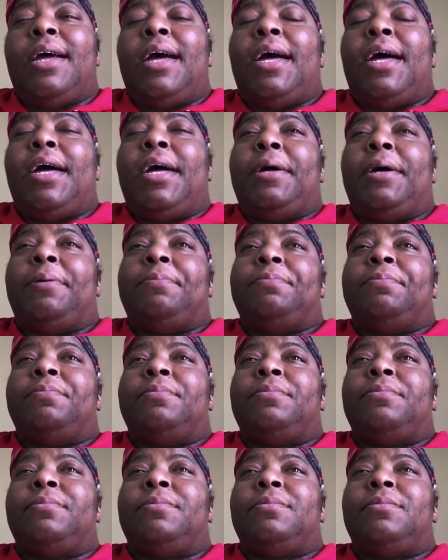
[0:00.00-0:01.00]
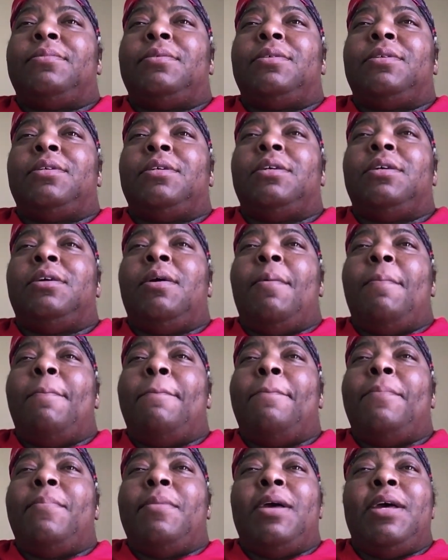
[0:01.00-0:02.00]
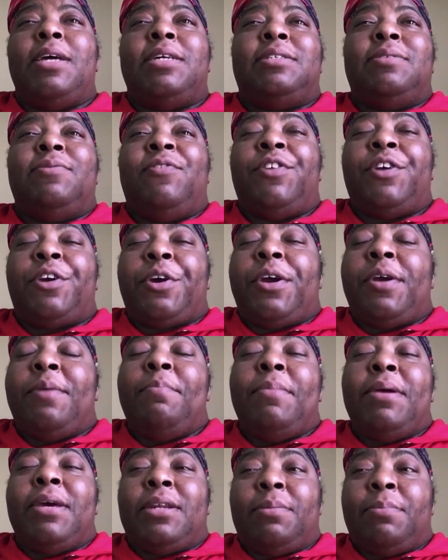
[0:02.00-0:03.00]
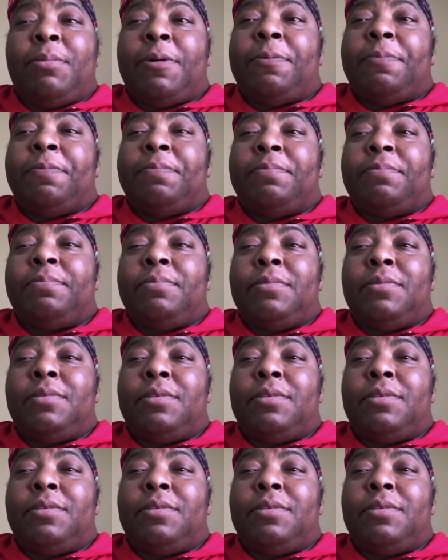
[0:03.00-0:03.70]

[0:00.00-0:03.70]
Um, it's very minimum.